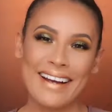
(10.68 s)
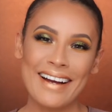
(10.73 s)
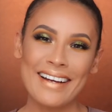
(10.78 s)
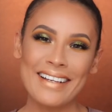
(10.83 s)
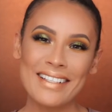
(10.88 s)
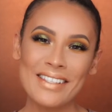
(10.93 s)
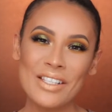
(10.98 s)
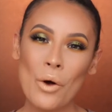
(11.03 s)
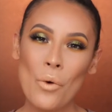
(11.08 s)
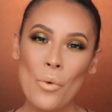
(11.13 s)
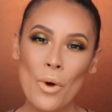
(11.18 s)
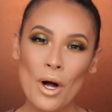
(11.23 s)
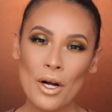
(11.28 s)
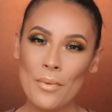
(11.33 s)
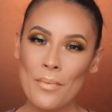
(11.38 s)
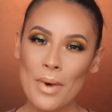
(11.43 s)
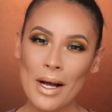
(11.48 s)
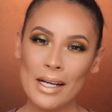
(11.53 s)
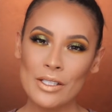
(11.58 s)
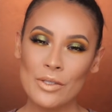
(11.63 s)
Hey guys,
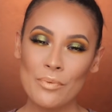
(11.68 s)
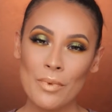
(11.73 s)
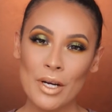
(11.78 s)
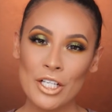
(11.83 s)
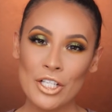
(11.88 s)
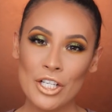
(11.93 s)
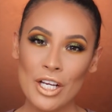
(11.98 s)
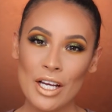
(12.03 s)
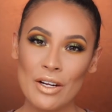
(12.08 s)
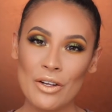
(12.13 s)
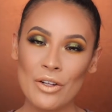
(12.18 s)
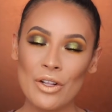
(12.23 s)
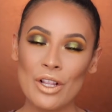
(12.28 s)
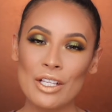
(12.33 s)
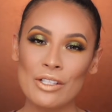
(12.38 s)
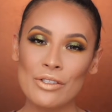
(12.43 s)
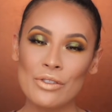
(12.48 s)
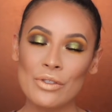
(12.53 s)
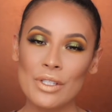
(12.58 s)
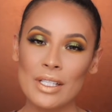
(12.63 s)
welcome back to my channel.
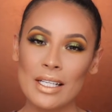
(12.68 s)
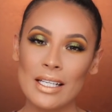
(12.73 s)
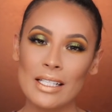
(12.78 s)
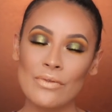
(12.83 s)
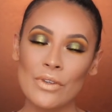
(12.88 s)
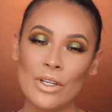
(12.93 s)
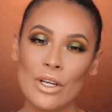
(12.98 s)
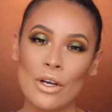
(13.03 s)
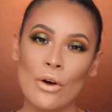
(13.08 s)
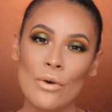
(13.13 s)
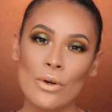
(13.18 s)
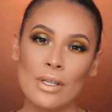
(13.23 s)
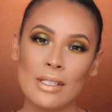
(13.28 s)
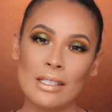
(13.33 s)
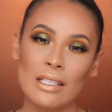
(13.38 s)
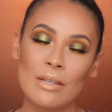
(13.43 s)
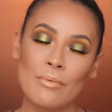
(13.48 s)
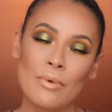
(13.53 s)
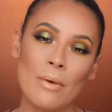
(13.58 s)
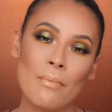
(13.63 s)
So today's video is
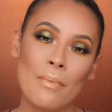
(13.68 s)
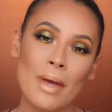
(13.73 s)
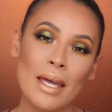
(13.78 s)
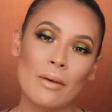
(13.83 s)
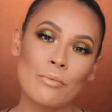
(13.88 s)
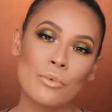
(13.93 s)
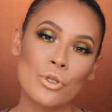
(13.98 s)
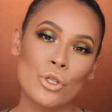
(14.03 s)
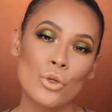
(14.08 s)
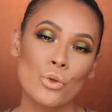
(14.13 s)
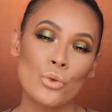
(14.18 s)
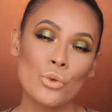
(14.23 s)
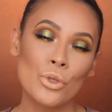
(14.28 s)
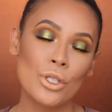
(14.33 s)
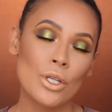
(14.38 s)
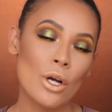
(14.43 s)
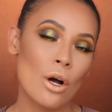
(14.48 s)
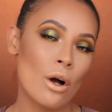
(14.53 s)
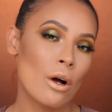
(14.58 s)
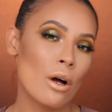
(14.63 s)
going to be a makeup
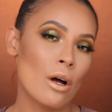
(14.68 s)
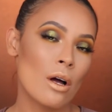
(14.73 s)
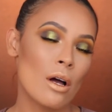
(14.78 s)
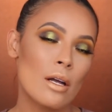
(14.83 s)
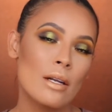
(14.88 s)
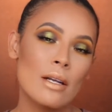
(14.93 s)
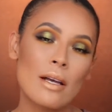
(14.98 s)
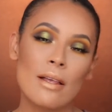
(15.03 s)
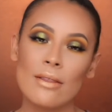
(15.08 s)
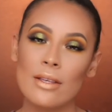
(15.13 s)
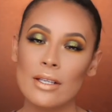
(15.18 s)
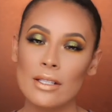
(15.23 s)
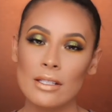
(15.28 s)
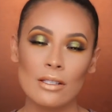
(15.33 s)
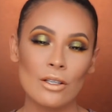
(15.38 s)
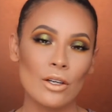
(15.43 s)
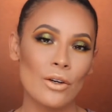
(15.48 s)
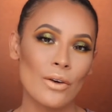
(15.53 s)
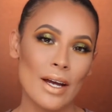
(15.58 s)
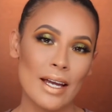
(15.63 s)
toot on this
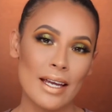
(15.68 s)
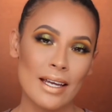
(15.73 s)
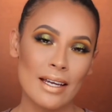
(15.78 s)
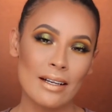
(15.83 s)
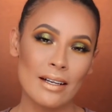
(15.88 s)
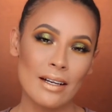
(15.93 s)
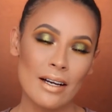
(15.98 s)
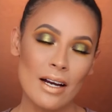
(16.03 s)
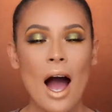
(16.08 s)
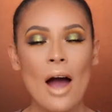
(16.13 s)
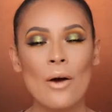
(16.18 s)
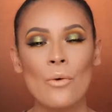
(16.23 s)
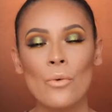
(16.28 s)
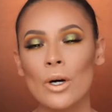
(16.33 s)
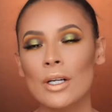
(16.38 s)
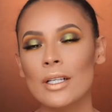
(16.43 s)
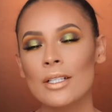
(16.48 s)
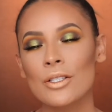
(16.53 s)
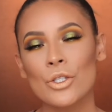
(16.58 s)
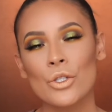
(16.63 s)
look right here. I
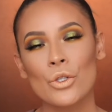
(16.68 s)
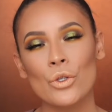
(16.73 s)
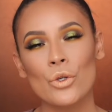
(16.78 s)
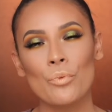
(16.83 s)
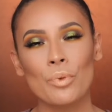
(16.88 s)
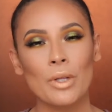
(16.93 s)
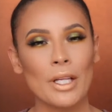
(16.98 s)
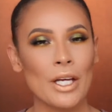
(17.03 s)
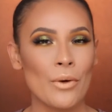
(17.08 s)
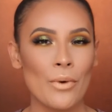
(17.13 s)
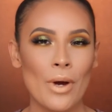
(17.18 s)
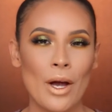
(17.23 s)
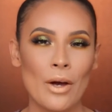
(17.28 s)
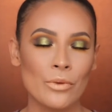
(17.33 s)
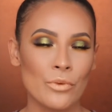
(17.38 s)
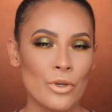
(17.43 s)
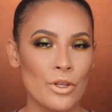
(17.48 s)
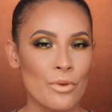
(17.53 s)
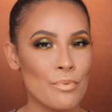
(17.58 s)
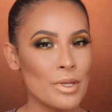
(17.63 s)
wanted to play
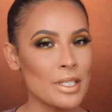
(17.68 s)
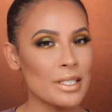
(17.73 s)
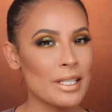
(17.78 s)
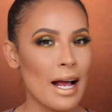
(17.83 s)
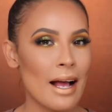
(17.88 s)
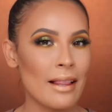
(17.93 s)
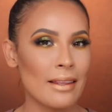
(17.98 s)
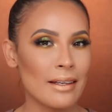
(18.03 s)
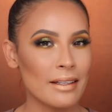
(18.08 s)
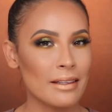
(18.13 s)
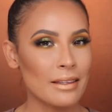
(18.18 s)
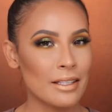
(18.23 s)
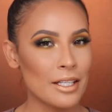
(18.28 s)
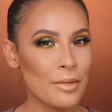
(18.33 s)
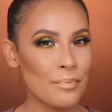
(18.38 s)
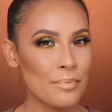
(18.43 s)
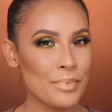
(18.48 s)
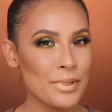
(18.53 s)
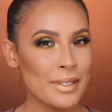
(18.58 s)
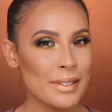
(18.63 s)
around with metallic
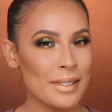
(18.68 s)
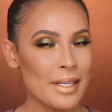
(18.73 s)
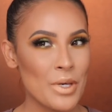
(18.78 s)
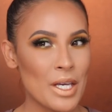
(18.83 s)
lips